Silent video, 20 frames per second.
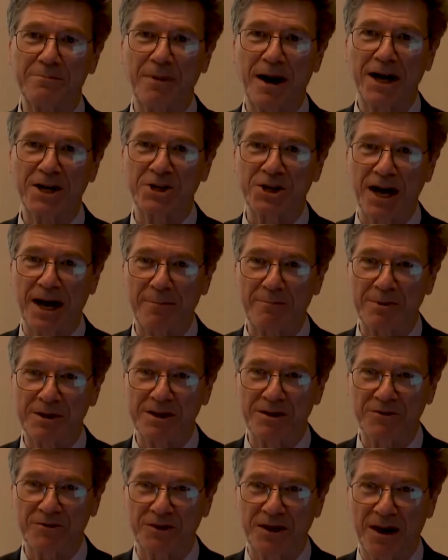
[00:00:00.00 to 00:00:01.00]
by
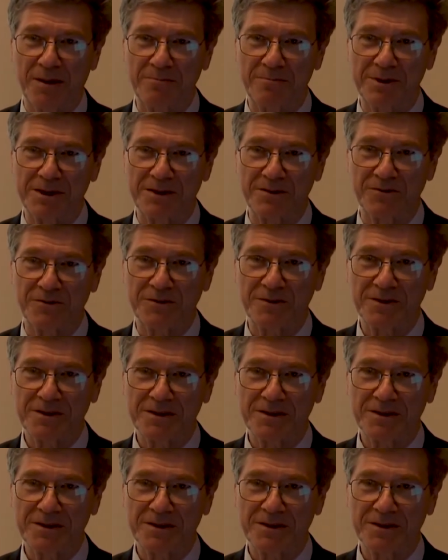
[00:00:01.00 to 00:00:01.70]
Japanese companies.